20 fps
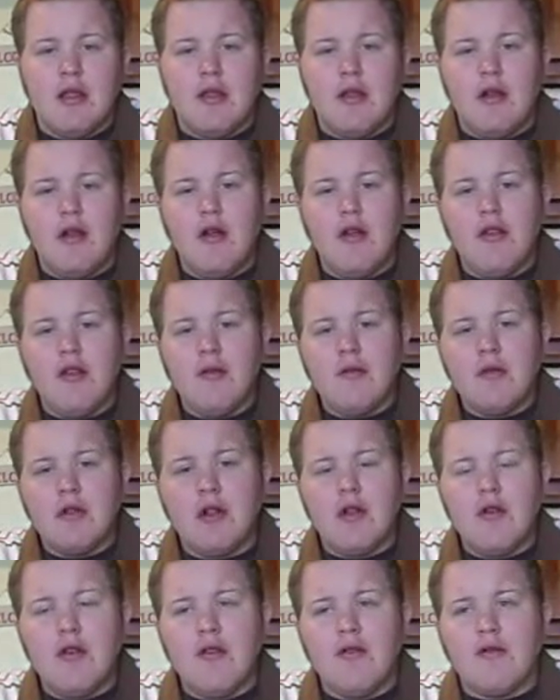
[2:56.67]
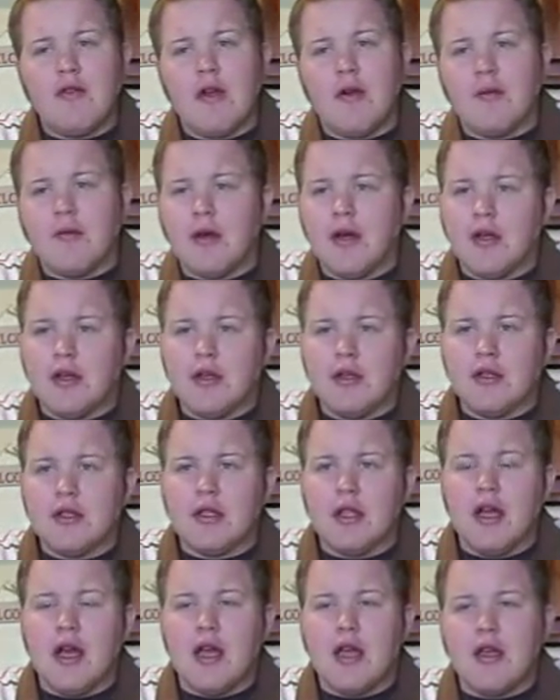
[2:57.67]
There are some close front
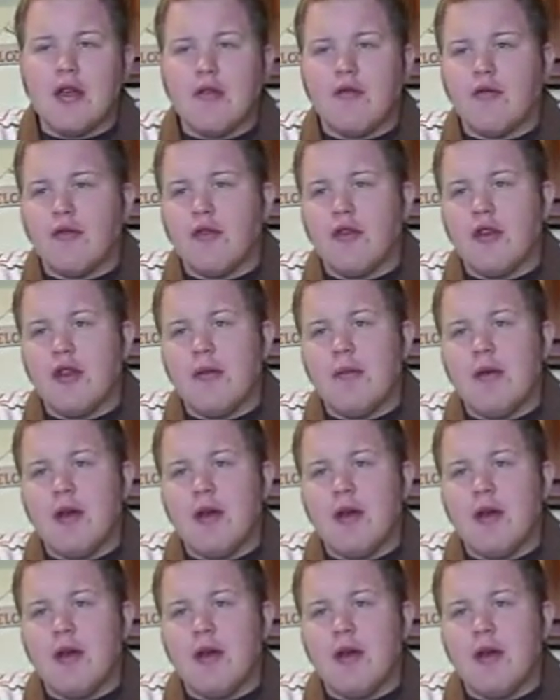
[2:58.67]
runners like Fruity